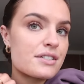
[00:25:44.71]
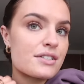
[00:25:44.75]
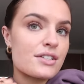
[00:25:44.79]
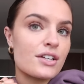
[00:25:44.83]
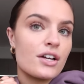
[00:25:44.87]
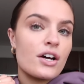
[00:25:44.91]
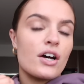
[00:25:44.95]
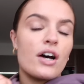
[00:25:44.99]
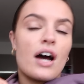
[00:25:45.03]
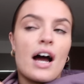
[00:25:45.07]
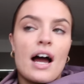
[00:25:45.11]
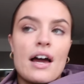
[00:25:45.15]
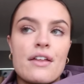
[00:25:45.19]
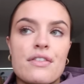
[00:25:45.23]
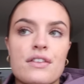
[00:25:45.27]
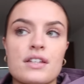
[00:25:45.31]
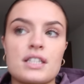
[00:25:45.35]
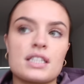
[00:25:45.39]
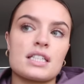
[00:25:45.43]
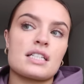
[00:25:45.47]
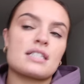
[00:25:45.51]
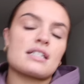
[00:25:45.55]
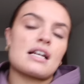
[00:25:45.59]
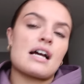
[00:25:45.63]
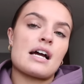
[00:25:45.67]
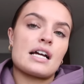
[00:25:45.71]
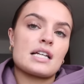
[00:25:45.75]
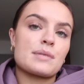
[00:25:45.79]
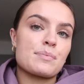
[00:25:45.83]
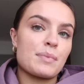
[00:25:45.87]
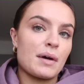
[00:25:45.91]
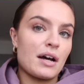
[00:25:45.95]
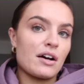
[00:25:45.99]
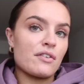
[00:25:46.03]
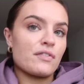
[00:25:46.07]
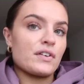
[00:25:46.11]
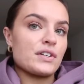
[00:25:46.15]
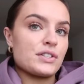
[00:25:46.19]
So I think this ice
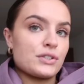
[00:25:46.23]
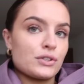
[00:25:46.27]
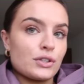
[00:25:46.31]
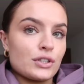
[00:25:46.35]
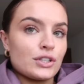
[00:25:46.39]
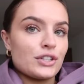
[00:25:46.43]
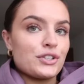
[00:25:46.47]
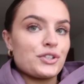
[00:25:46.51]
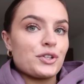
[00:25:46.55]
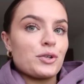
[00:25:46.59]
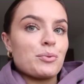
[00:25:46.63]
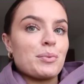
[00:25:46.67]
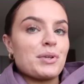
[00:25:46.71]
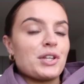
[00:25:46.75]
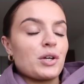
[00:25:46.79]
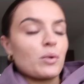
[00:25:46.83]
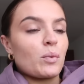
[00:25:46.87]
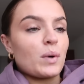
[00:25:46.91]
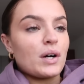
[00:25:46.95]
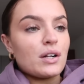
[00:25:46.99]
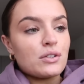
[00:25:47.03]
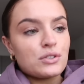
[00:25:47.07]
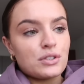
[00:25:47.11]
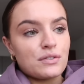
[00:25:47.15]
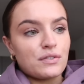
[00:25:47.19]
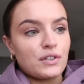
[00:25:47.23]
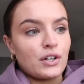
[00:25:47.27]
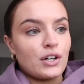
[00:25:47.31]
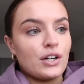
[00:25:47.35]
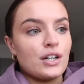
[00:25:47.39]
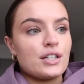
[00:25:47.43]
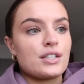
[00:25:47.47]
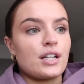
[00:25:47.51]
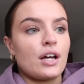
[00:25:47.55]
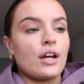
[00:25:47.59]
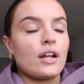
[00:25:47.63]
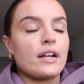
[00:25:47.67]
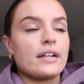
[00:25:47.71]
bath is gonna do me the world of
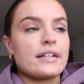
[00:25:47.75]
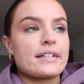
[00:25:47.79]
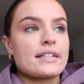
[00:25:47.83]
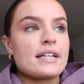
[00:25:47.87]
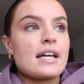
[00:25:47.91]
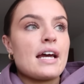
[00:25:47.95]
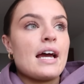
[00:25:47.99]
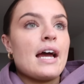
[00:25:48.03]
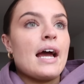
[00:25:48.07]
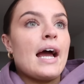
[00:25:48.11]
good, and